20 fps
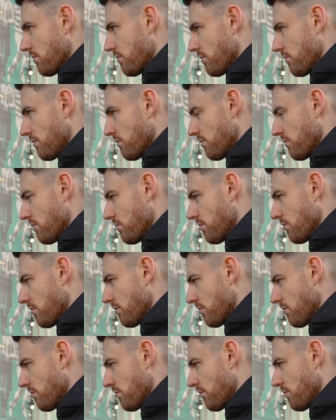
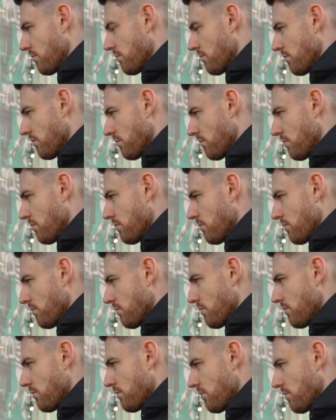
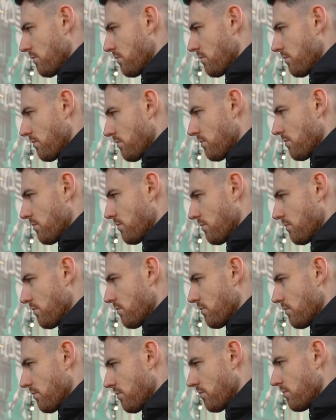
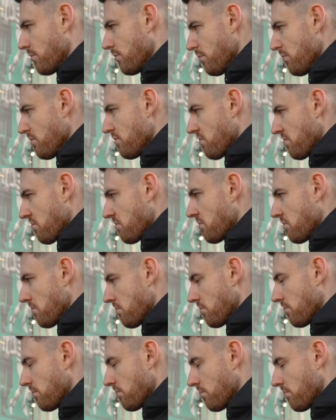
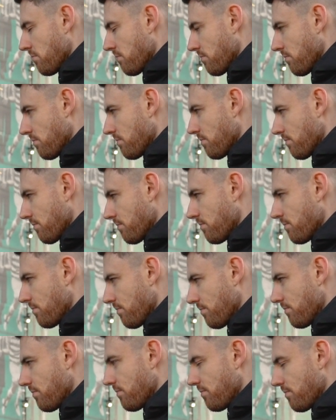
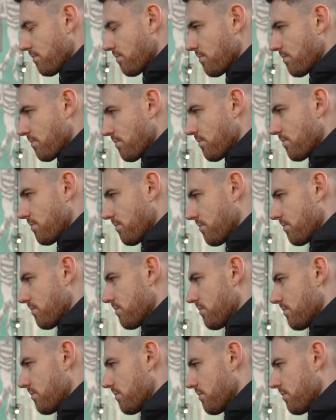
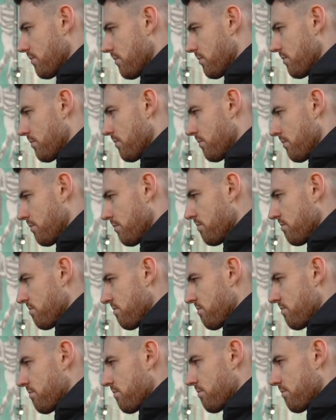
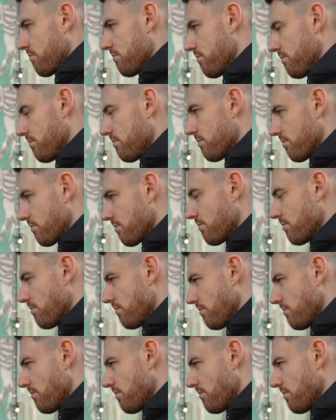The person shown says nothing.